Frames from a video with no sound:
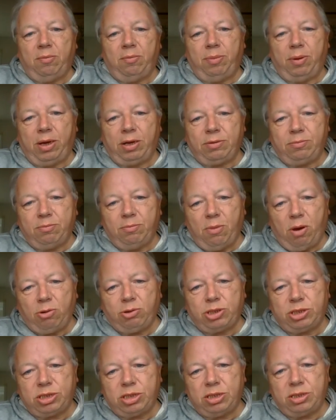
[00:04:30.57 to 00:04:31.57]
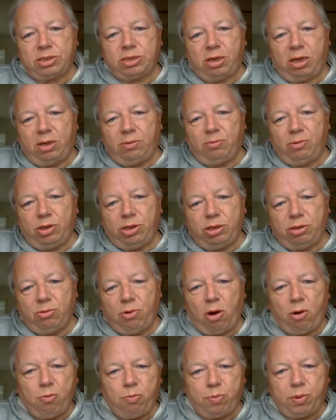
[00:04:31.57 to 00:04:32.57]
But most of the time when
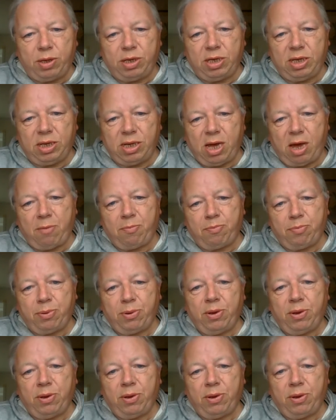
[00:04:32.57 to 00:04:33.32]
you open it up,